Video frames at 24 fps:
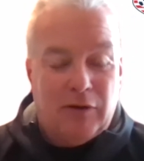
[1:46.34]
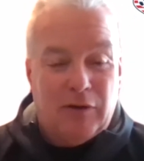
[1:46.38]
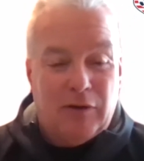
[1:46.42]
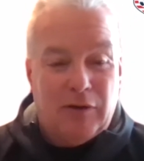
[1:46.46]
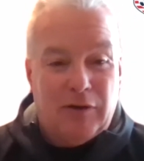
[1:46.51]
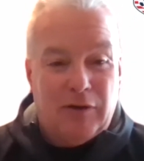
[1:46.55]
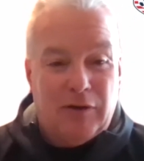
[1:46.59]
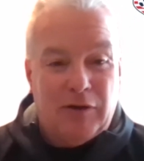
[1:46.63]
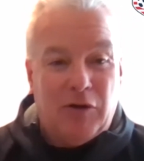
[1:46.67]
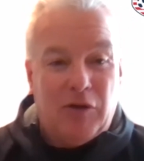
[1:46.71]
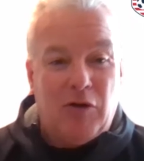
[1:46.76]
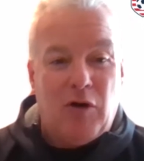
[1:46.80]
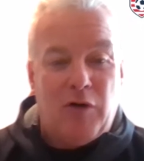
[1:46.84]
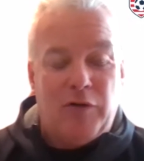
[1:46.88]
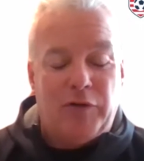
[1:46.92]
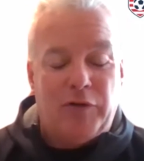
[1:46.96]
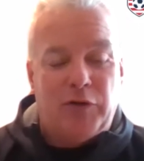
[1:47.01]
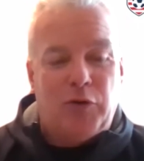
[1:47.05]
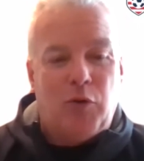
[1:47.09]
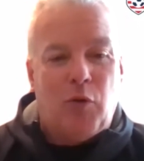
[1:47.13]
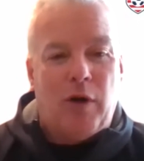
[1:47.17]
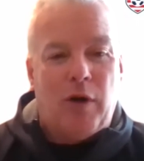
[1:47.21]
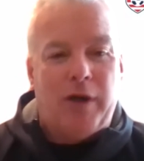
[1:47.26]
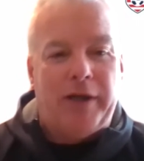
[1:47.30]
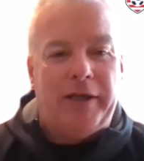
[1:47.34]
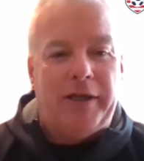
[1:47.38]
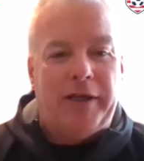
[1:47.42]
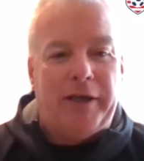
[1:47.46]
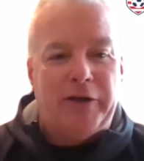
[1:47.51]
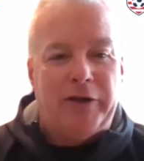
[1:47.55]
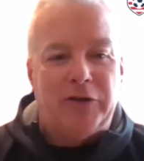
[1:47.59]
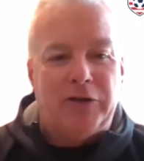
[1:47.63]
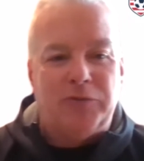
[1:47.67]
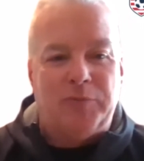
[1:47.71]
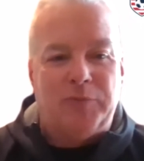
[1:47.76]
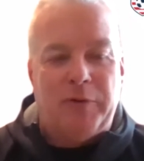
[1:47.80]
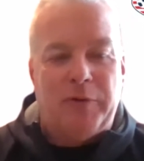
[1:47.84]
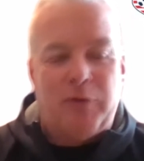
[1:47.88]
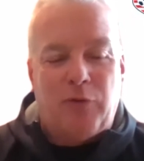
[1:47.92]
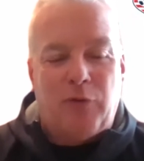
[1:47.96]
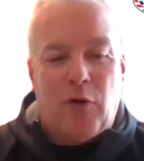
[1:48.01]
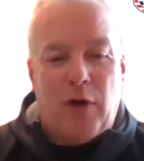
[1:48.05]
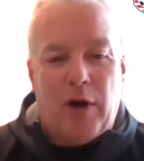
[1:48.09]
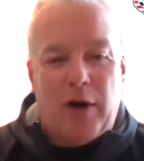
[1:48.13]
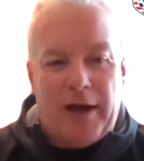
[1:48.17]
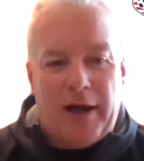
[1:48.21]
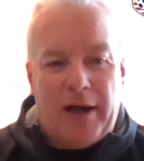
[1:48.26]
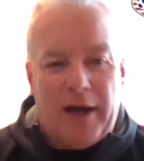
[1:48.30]
a little over 20 years
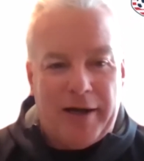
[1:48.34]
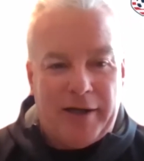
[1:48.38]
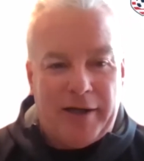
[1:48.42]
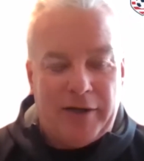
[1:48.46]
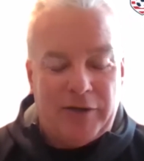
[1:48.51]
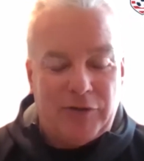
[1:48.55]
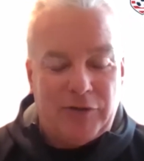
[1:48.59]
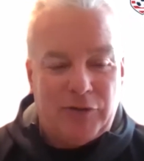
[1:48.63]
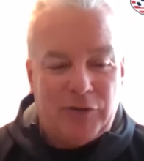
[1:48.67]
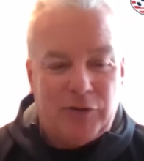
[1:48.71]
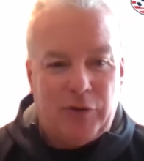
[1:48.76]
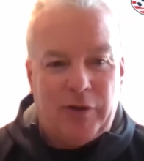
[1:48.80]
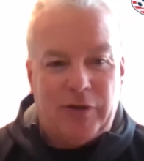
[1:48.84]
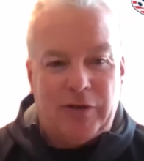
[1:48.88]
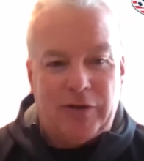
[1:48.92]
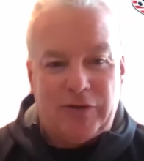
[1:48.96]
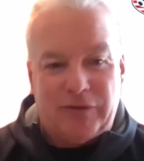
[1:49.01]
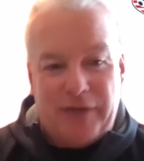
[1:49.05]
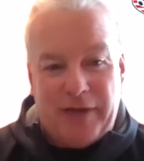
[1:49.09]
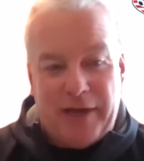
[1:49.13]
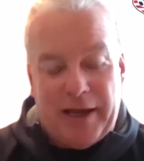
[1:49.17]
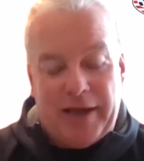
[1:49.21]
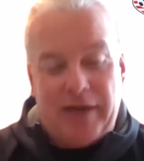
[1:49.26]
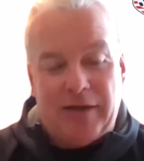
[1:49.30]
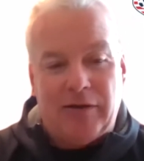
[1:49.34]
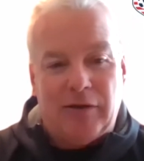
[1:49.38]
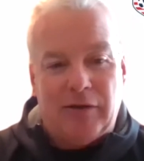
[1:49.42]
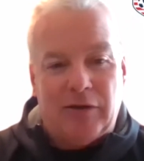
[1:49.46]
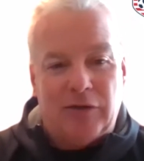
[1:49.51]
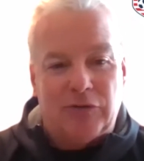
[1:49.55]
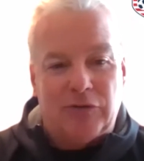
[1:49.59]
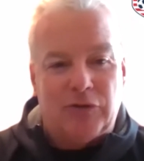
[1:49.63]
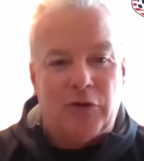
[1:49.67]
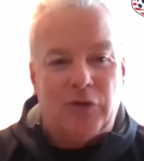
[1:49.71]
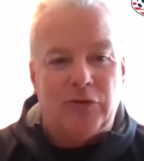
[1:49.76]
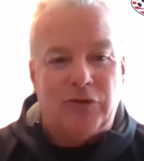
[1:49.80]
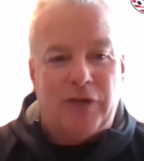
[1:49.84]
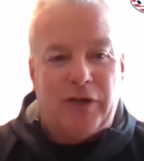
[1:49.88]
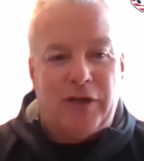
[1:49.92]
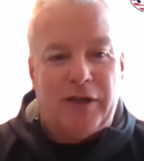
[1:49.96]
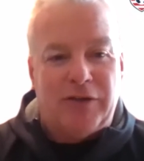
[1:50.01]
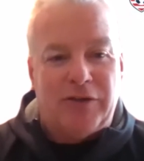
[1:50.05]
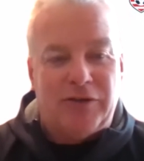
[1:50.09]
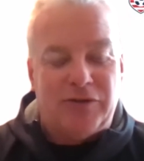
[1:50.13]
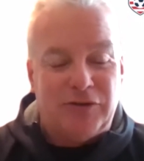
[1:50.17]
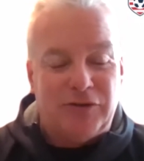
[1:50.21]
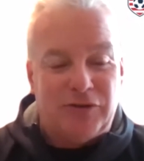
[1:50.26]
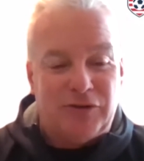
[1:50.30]
before I got into the state
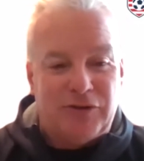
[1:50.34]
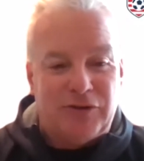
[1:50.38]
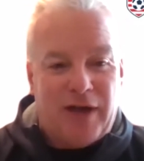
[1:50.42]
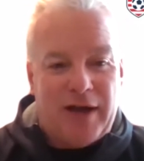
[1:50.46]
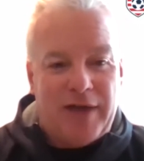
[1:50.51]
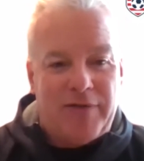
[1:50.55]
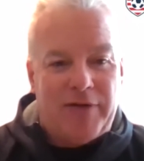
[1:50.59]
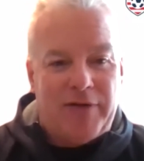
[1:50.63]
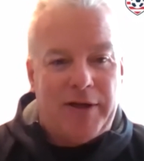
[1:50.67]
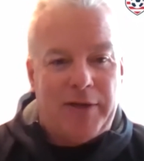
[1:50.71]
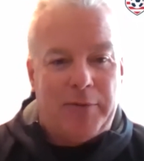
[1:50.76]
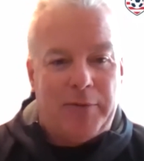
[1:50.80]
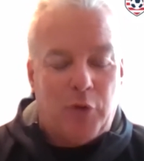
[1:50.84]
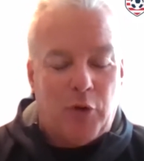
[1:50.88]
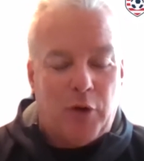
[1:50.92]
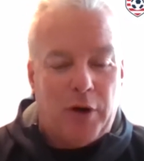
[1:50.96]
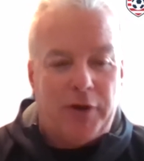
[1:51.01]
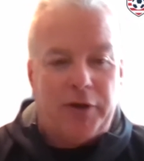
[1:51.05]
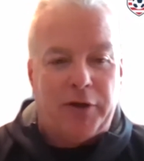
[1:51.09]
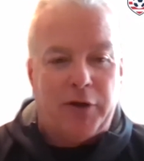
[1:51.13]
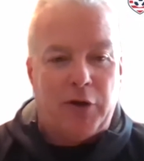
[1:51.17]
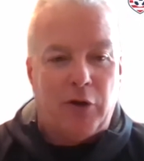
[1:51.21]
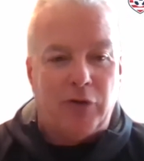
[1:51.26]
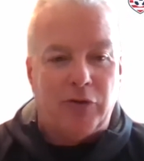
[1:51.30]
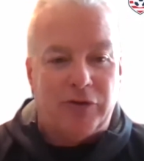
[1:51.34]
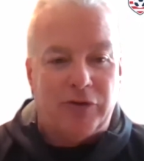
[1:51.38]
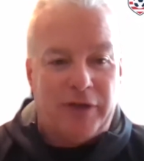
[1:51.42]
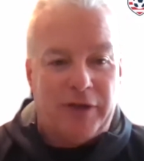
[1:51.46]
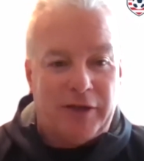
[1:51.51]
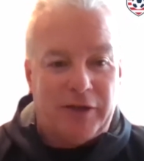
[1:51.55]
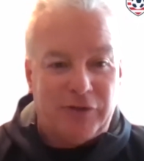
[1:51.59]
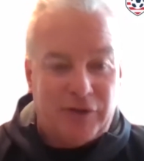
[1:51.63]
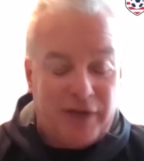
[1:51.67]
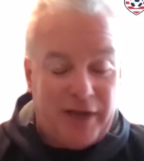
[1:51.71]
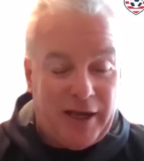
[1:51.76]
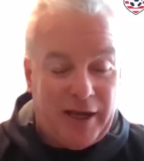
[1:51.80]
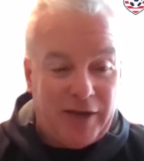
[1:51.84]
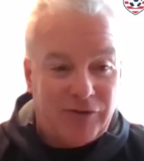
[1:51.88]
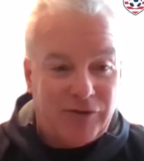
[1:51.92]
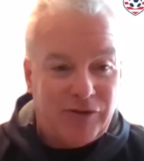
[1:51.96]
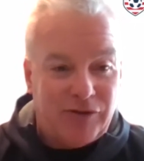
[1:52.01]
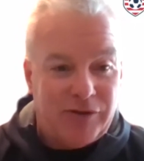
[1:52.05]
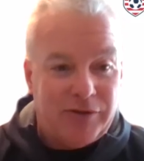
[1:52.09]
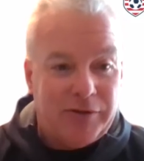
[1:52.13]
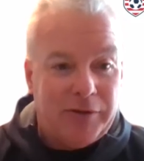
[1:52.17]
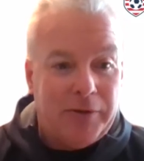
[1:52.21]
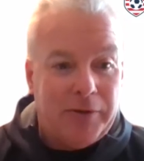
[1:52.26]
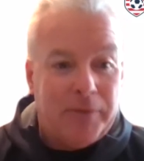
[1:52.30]
association side of it and more on the coaching
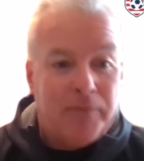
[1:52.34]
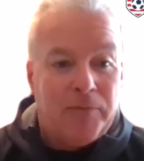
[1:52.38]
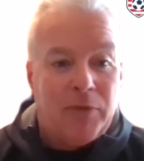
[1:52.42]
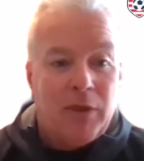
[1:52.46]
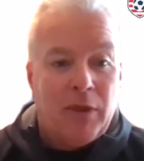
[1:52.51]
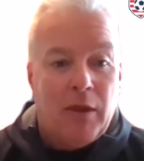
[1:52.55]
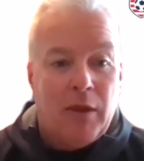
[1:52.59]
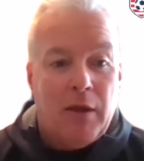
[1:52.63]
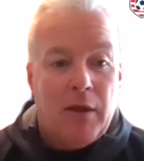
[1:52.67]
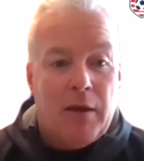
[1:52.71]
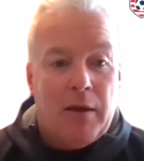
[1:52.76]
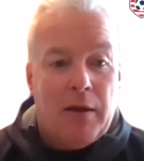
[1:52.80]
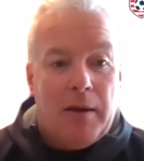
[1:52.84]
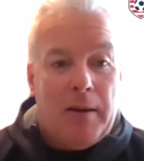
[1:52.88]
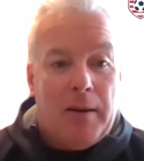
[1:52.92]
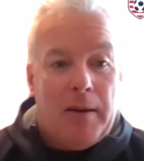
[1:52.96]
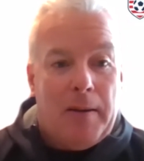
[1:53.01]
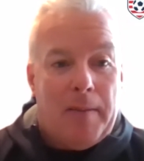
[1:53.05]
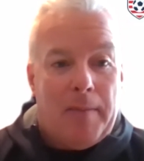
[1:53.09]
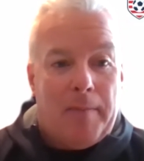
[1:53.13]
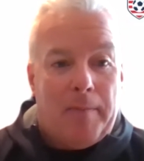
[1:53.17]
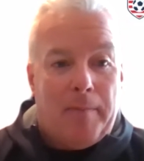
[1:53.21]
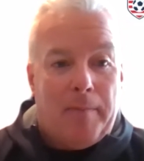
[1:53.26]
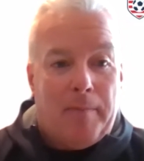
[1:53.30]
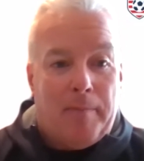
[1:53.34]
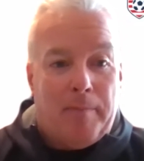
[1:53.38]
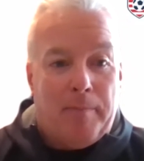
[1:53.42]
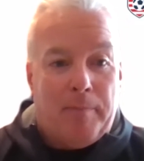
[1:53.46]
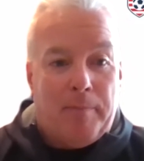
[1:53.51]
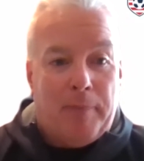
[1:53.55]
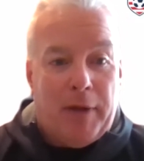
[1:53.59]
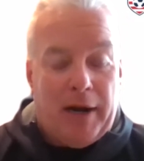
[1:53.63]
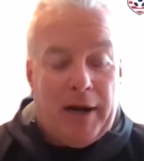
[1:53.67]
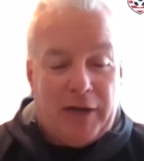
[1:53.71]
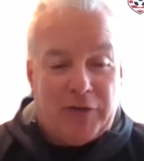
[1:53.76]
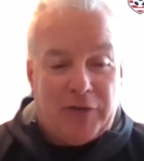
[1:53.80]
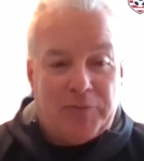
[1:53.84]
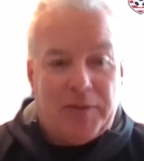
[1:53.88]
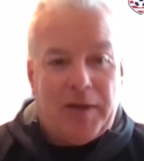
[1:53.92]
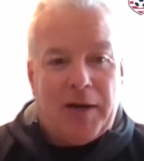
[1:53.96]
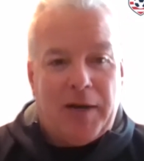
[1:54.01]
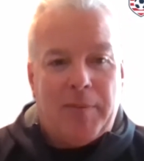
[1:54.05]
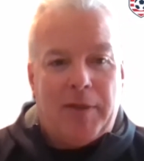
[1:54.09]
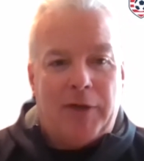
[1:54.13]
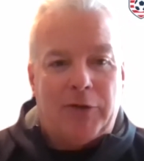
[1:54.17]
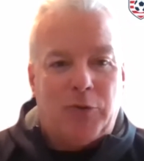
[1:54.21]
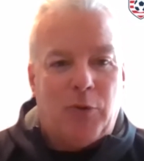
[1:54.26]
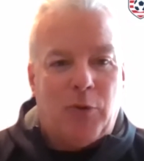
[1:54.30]
education. But I spent
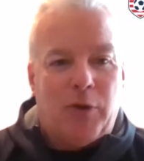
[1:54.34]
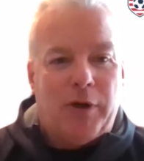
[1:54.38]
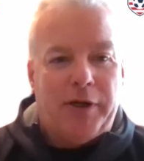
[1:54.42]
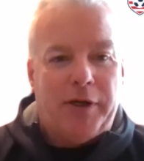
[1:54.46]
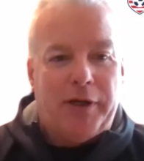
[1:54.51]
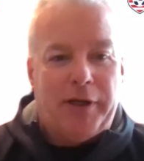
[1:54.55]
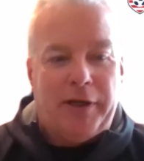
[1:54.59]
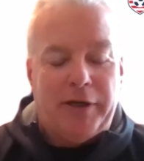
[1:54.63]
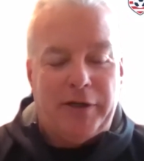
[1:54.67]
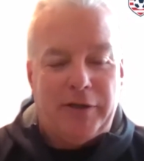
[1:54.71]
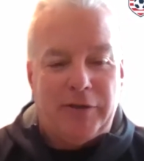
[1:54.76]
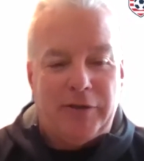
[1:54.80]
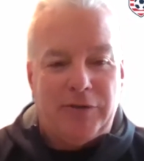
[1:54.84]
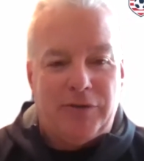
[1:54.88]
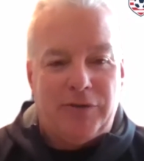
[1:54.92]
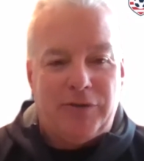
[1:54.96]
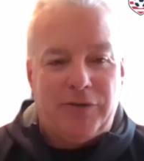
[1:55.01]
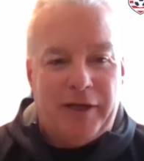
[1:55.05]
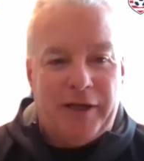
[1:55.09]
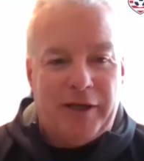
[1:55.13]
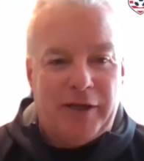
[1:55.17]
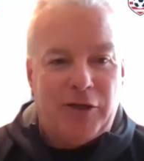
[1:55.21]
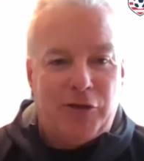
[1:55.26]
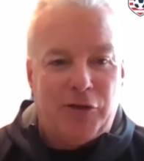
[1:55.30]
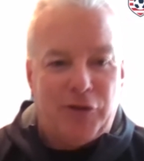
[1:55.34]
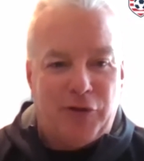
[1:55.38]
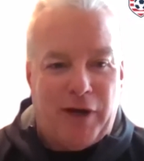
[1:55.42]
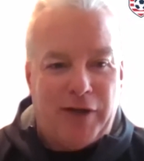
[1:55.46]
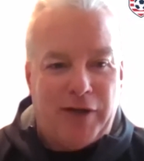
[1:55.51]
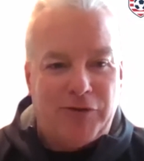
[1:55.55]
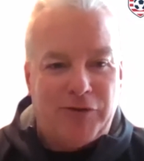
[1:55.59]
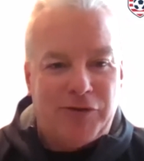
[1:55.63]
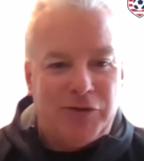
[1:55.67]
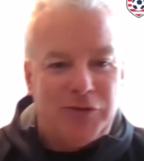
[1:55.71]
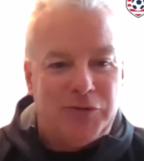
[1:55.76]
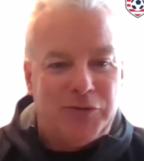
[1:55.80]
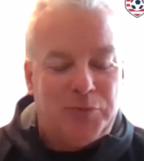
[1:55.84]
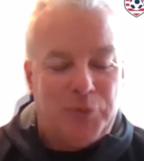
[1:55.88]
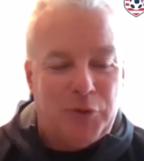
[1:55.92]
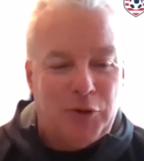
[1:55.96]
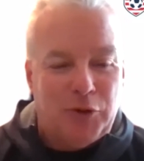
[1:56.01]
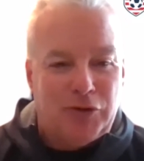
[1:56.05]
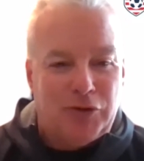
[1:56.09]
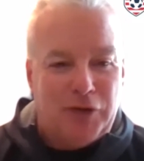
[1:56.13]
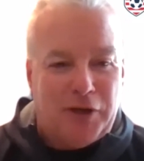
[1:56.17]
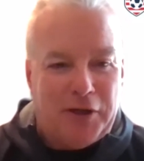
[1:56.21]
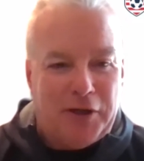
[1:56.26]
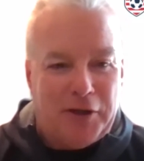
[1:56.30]
about 20 years in the trenches,
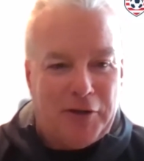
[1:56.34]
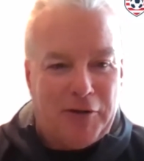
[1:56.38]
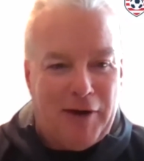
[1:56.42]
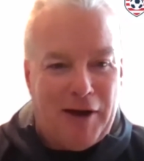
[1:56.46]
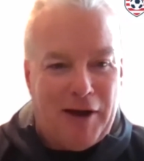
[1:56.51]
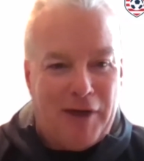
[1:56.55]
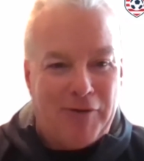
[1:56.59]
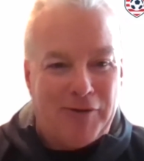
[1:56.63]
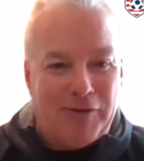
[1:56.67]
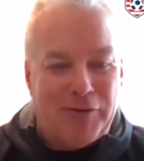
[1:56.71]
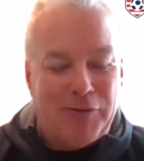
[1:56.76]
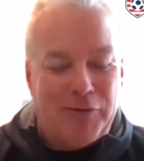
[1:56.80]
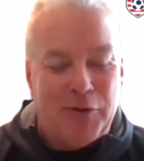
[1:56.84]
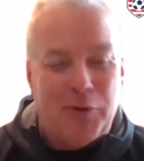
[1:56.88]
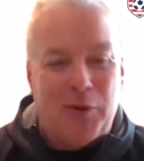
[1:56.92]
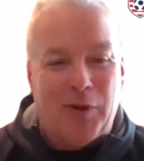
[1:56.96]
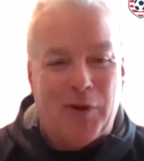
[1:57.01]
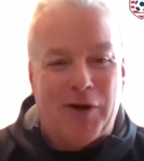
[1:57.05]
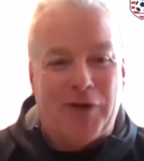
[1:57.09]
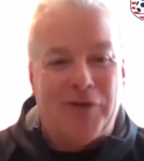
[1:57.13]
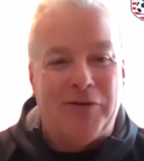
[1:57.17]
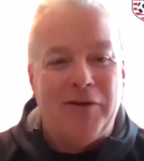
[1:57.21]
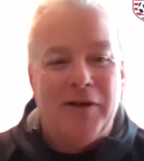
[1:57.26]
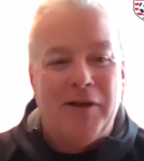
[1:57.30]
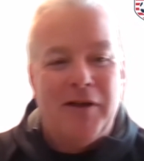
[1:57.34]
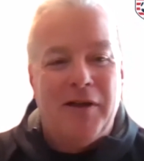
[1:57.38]
boots on the ground, if you will,